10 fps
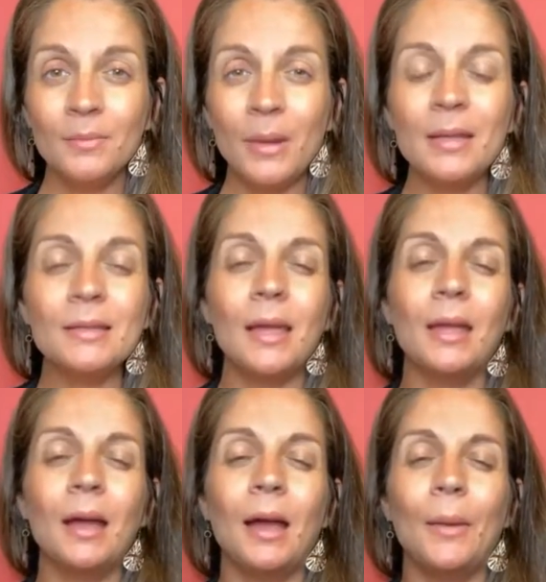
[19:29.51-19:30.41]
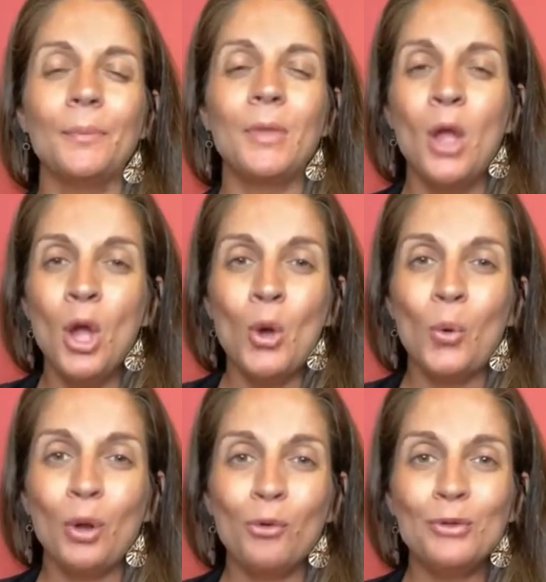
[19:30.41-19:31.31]
But it's like,
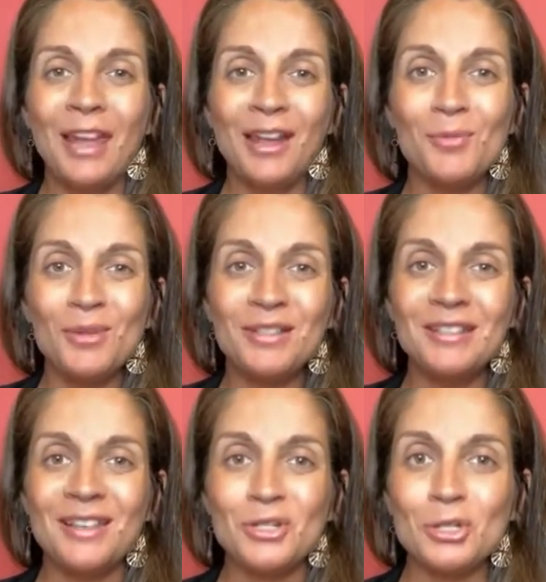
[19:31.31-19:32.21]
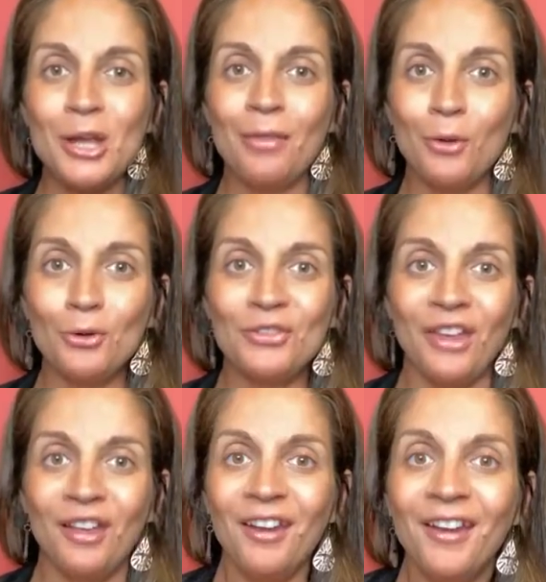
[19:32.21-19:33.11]
what are those animals that shed their
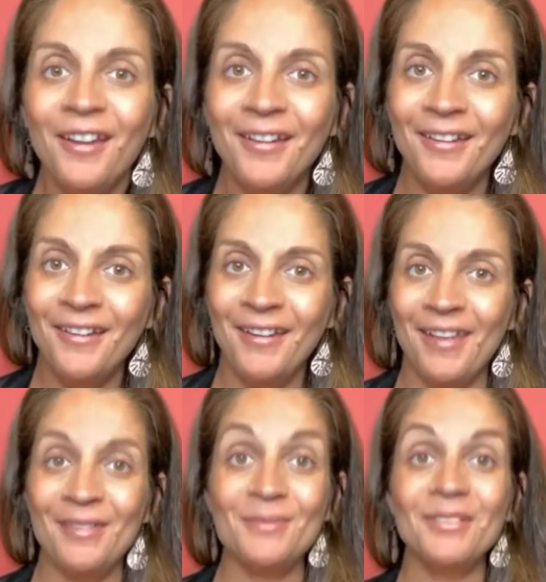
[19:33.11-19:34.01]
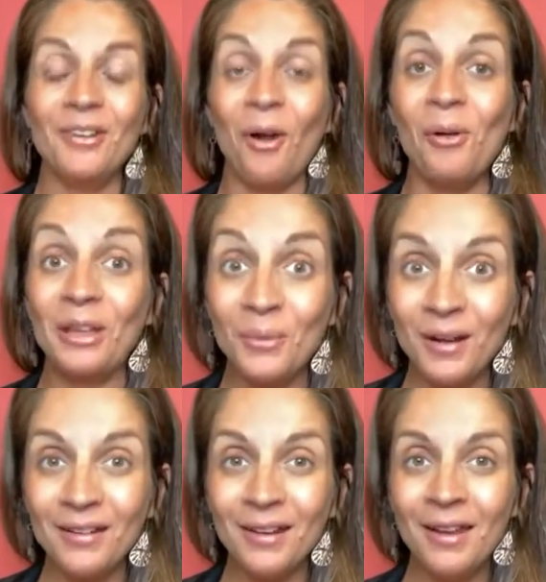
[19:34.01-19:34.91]
skin and then grow a new
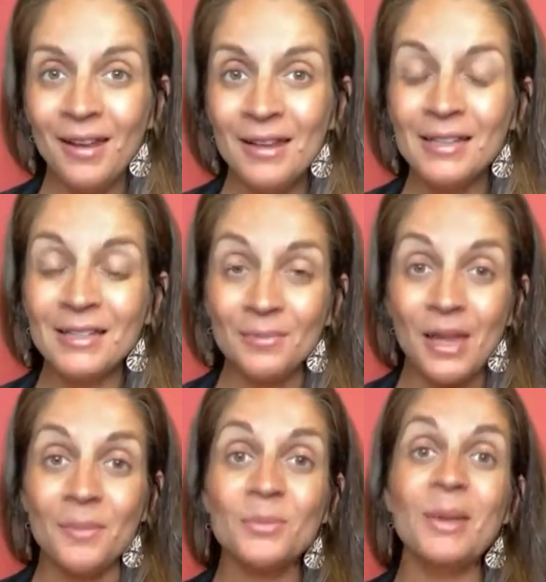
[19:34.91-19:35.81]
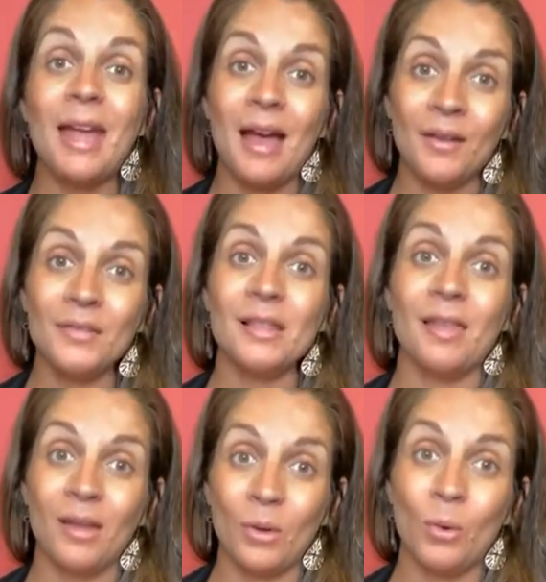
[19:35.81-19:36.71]
one? Sometimes we have
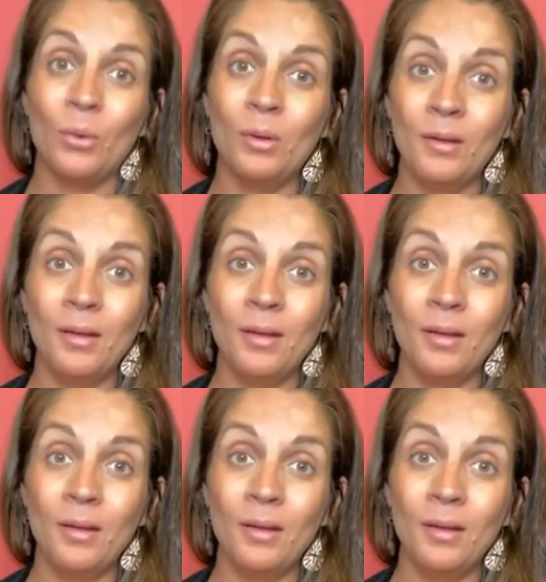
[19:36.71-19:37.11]
to let go